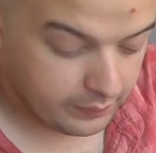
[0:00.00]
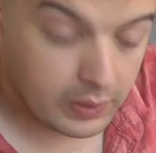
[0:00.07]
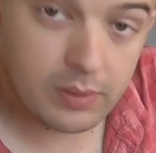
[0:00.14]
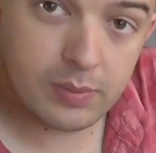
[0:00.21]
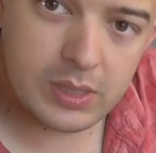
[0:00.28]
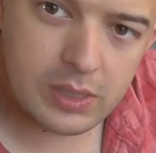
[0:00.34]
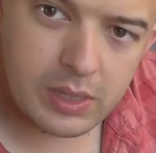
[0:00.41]

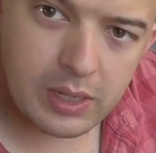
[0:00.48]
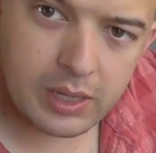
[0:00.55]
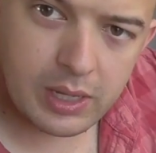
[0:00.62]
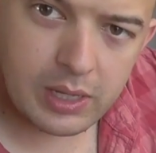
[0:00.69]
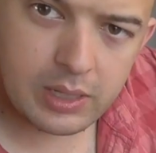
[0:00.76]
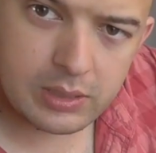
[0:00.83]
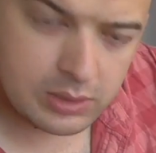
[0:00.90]
development
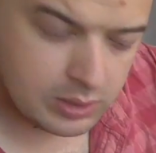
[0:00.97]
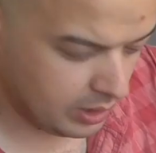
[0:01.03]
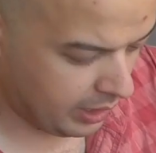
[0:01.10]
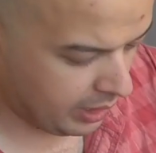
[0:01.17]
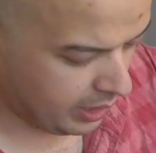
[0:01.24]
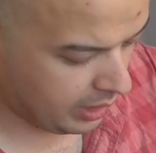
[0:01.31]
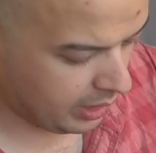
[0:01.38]
cards
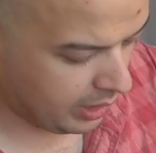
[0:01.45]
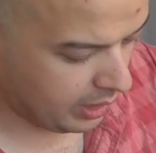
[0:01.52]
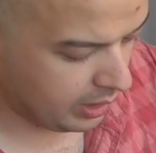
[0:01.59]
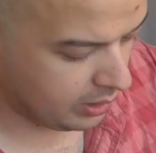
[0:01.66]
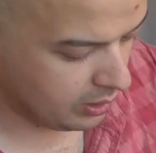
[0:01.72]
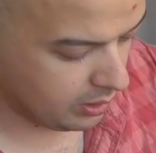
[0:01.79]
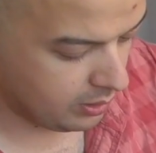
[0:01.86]

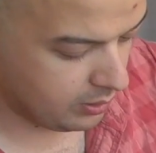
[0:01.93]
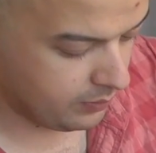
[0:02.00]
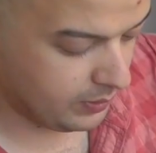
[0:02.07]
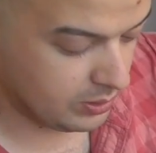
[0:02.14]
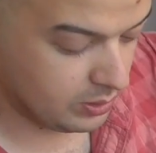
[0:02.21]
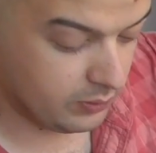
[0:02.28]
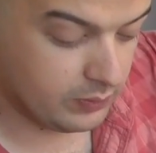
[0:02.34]
and a
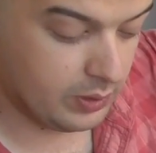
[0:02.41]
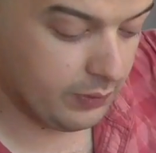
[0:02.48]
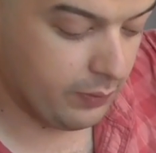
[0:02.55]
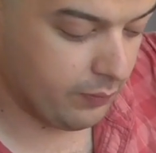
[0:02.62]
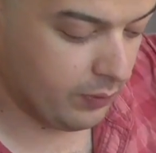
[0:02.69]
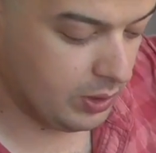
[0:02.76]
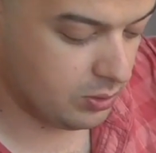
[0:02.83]
bunch of
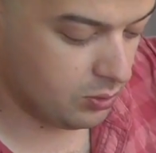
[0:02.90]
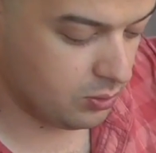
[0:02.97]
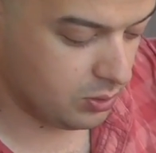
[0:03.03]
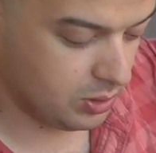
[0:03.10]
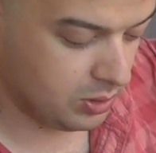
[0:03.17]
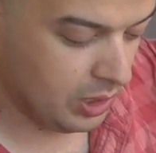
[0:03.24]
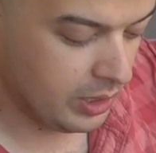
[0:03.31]
different
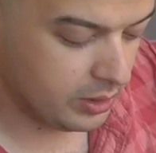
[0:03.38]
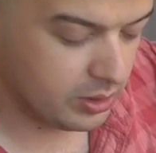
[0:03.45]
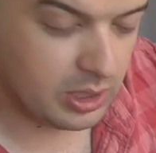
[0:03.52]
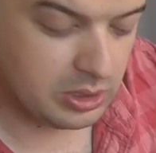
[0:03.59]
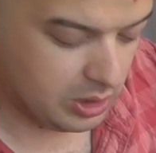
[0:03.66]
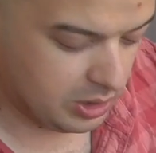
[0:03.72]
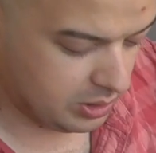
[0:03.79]
resources,
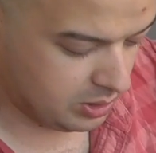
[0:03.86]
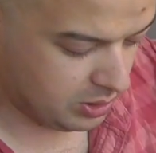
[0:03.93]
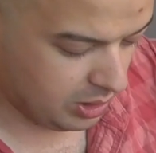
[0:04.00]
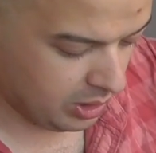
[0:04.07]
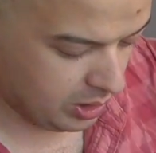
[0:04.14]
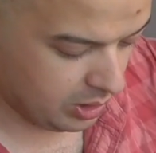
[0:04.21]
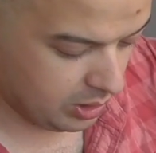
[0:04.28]
such as